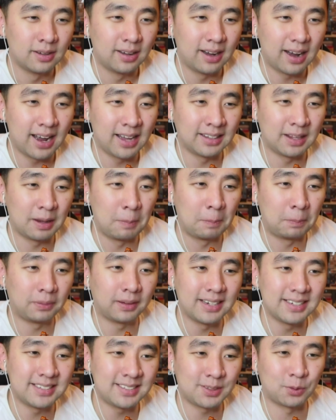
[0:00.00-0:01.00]
and then
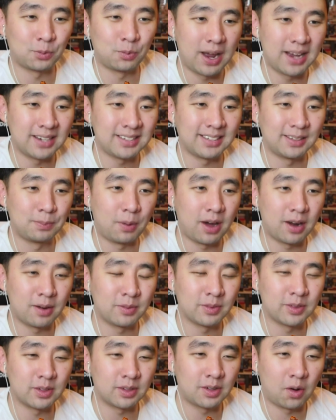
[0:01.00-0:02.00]
place the rest at the bottom of
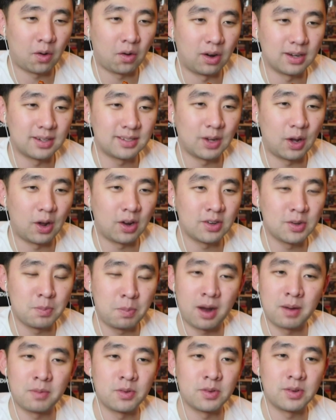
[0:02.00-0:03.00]
the card, so
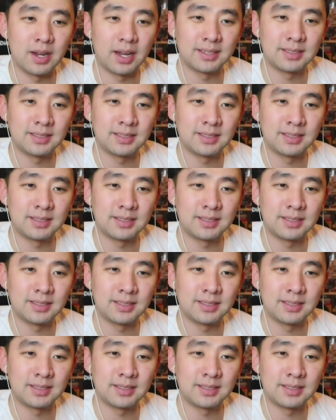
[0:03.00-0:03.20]
bottom of your deck.